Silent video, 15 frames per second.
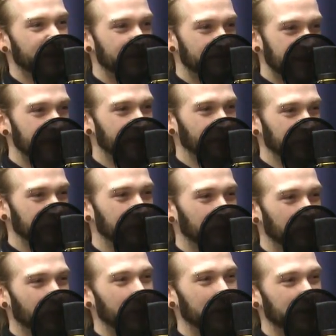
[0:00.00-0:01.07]
They make a
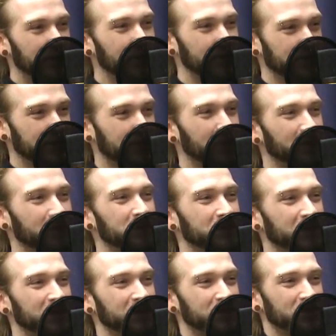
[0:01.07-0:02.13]
livable wage as a service
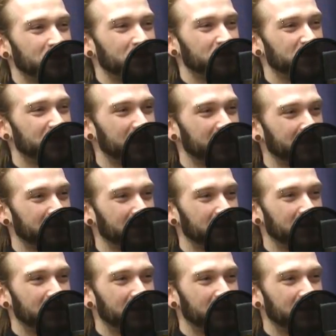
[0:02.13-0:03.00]
staff.